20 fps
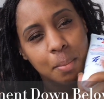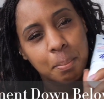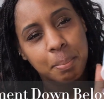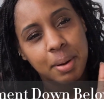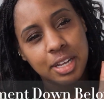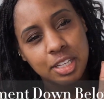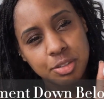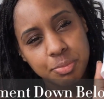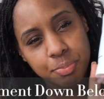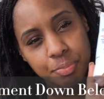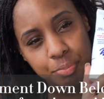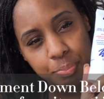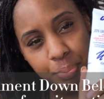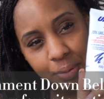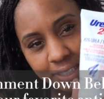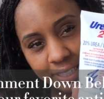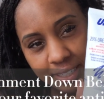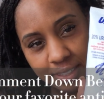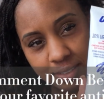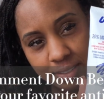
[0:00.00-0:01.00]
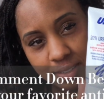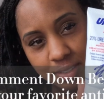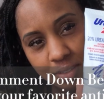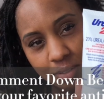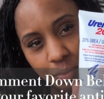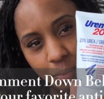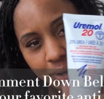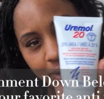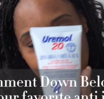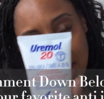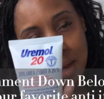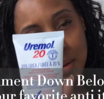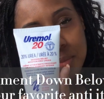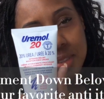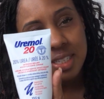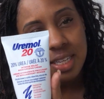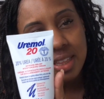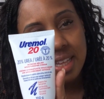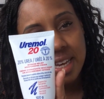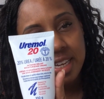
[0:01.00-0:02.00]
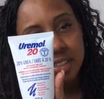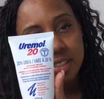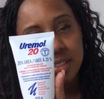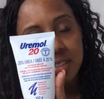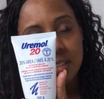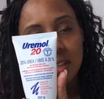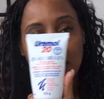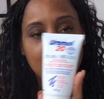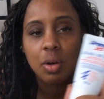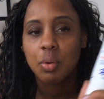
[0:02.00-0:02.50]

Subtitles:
But please, when it comes to this,